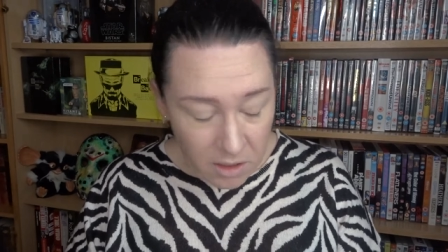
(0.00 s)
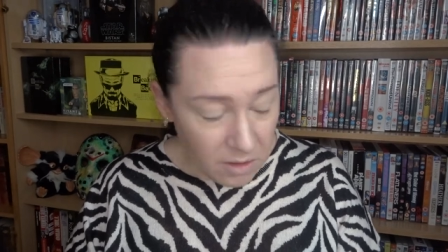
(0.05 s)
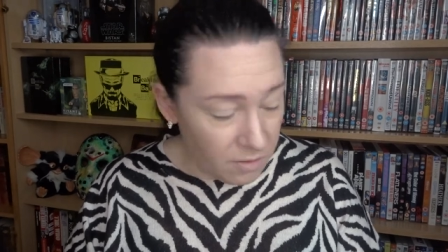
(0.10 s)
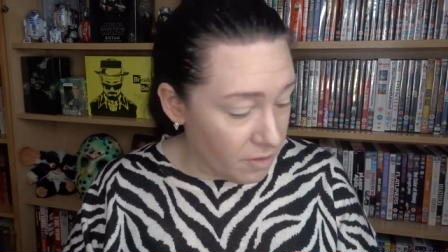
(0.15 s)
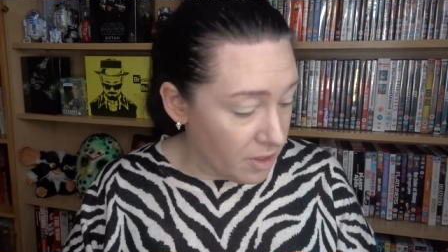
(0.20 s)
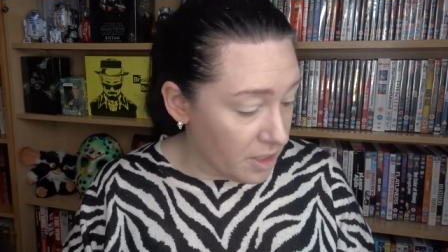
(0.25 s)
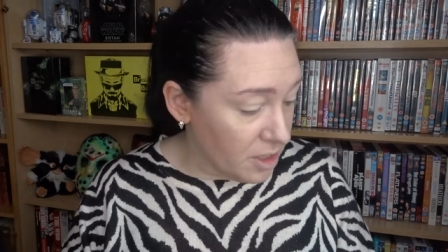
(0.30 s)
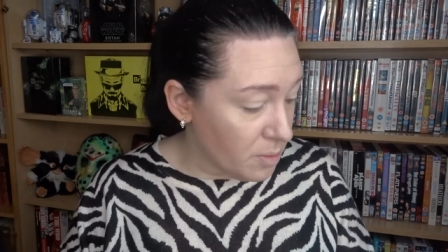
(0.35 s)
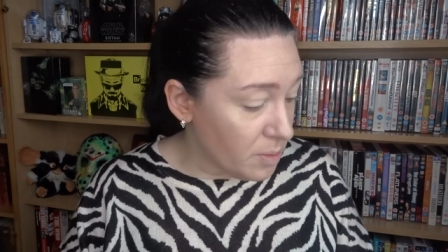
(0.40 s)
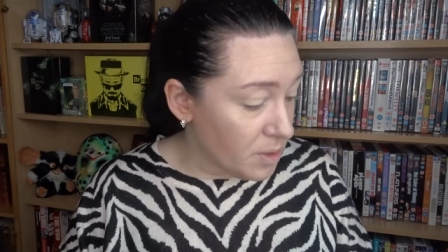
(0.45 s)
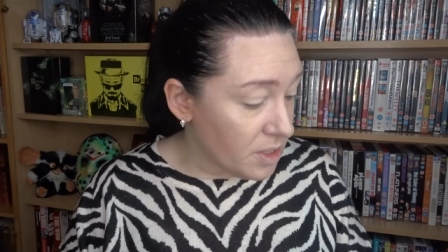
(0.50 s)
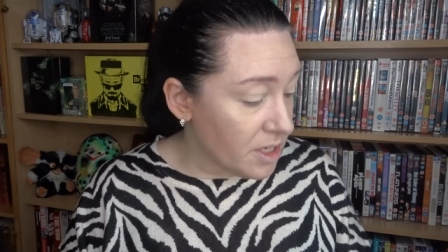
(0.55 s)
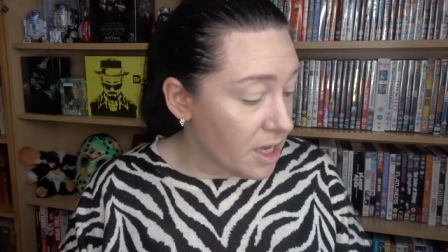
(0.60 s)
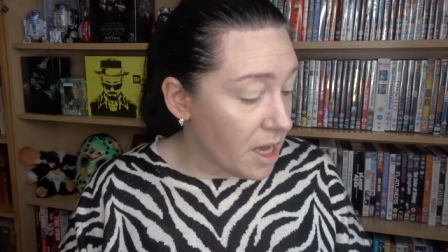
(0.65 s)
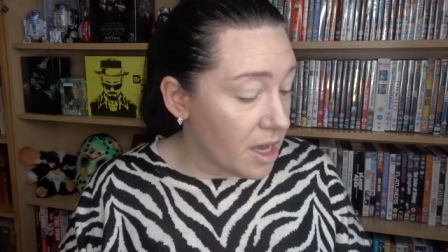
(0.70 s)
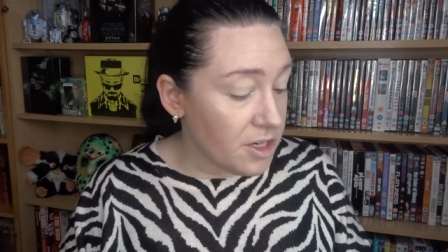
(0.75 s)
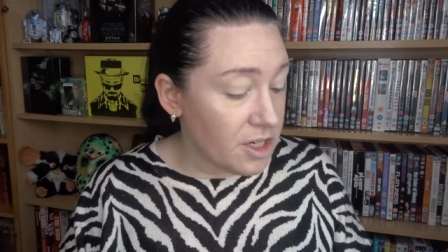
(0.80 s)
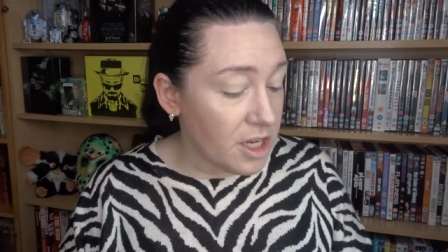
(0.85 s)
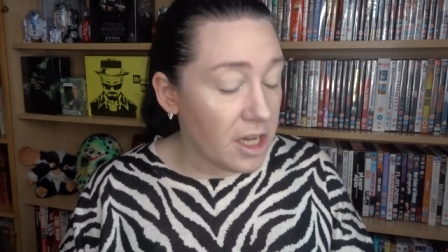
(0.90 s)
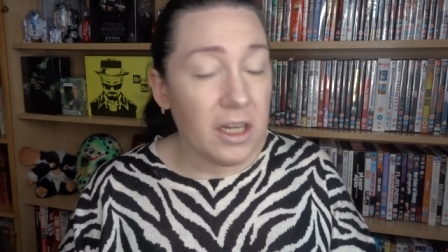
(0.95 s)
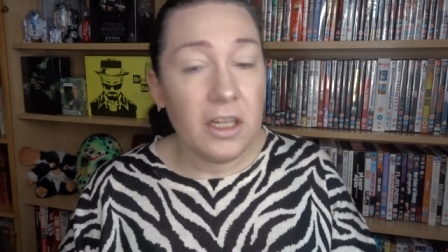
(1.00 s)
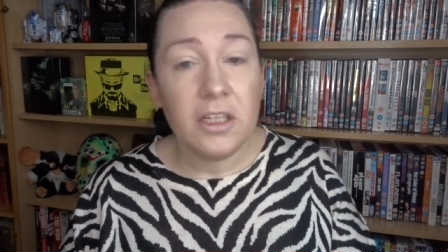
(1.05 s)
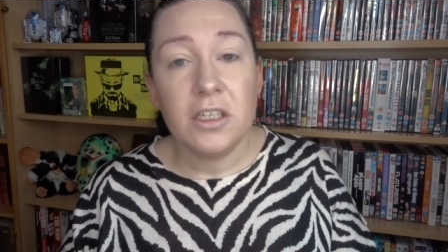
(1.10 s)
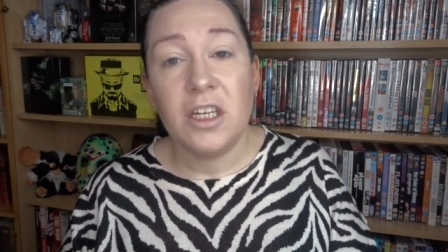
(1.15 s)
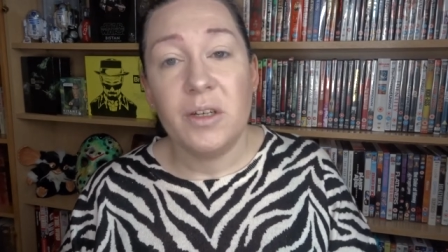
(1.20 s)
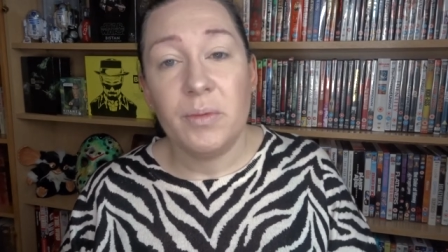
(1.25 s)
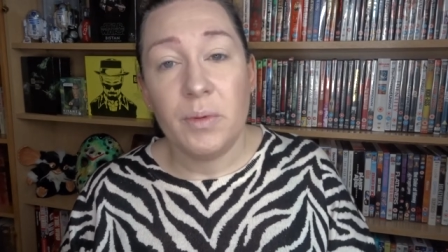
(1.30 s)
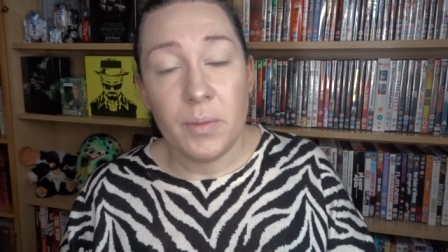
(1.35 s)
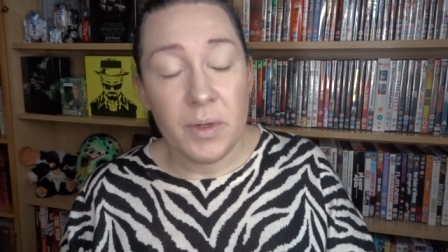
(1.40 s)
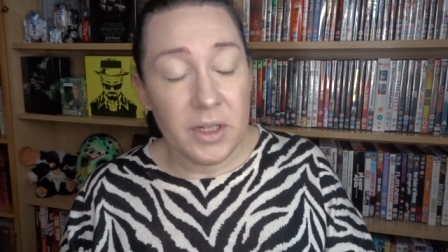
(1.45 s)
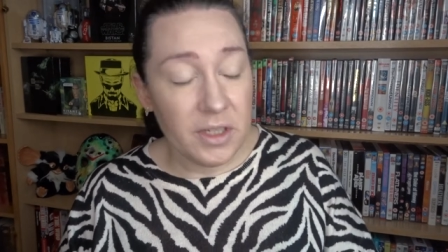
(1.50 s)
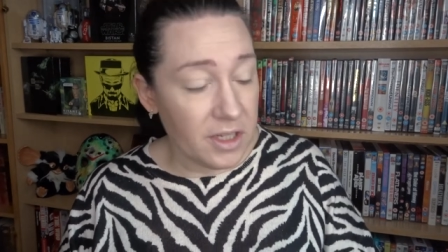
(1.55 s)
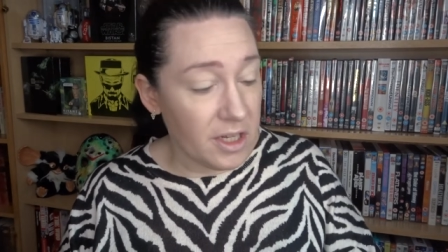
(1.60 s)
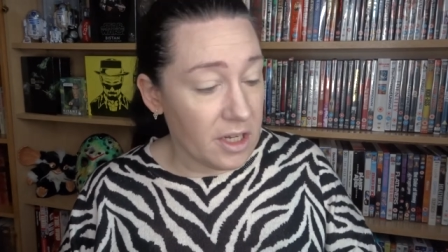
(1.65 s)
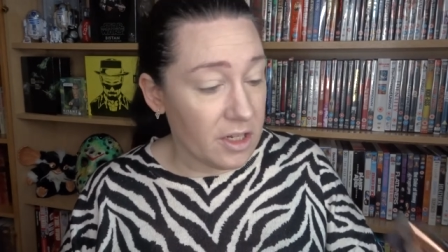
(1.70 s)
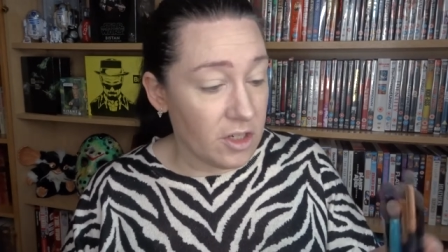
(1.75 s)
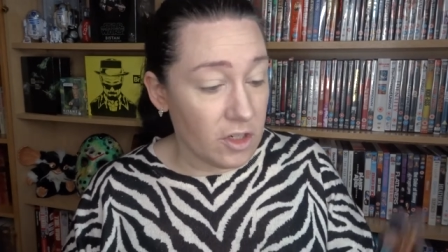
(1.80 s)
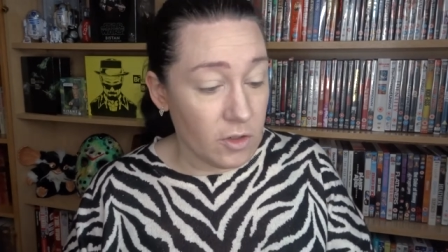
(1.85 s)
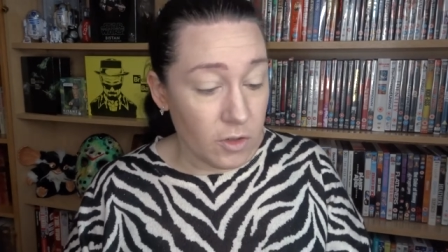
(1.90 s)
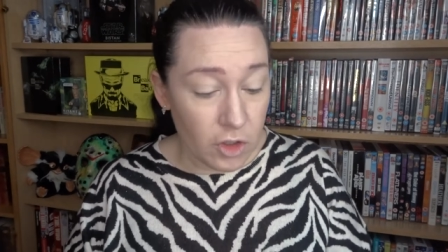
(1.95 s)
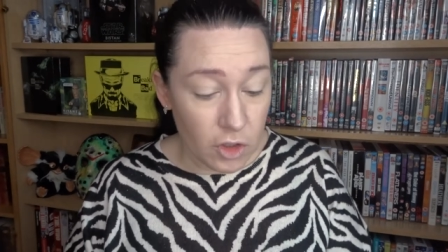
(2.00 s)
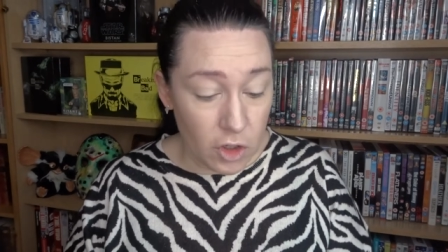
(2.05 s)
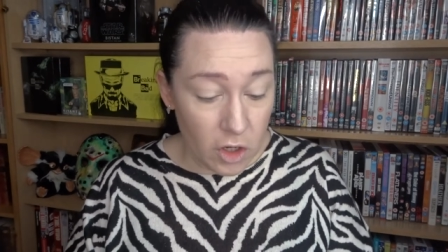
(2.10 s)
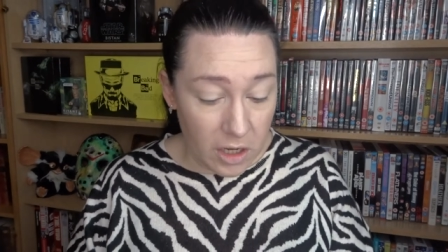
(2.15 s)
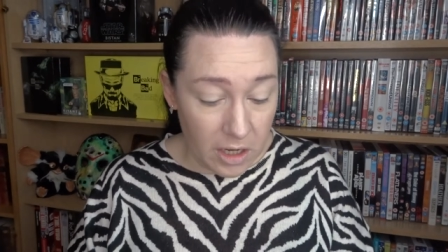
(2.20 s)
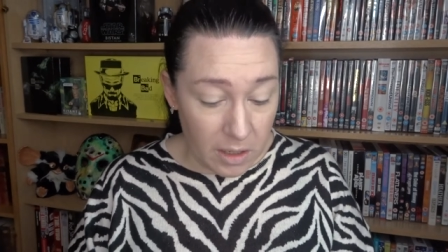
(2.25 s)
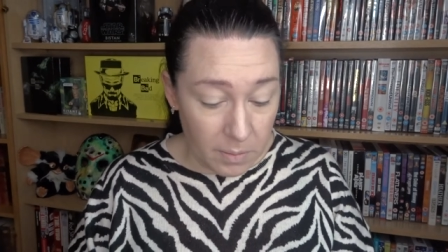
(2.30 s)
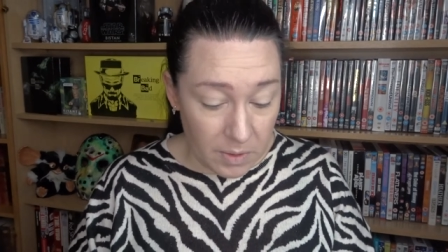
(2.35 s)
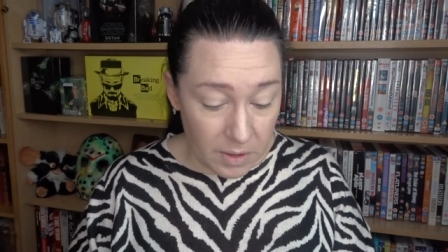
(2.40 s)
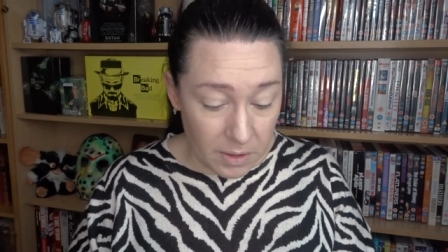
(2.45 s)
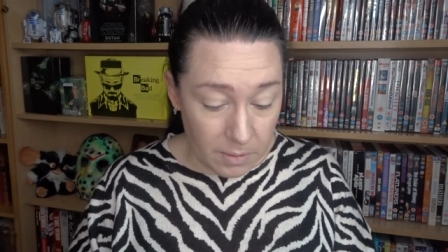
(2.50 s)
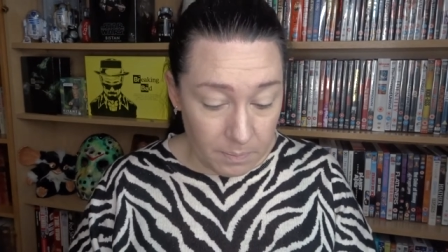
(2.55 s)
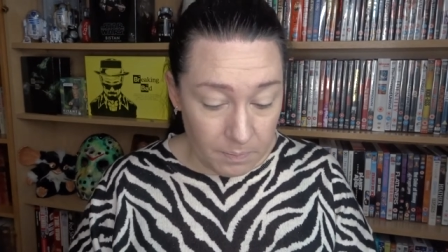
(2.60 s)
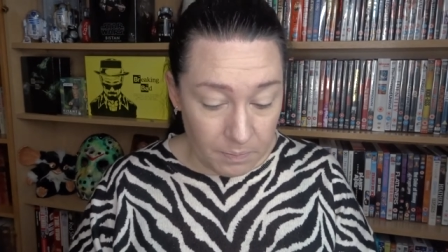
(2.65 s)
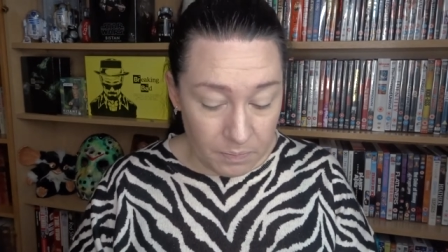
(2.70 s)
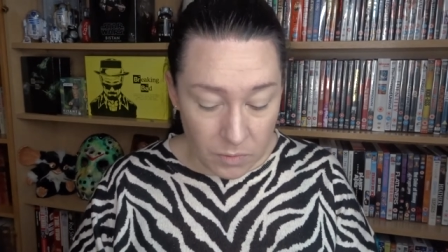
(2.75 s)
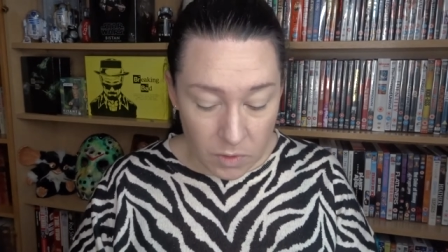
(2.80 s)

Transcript: Face massage, any type of massage, it's not happening.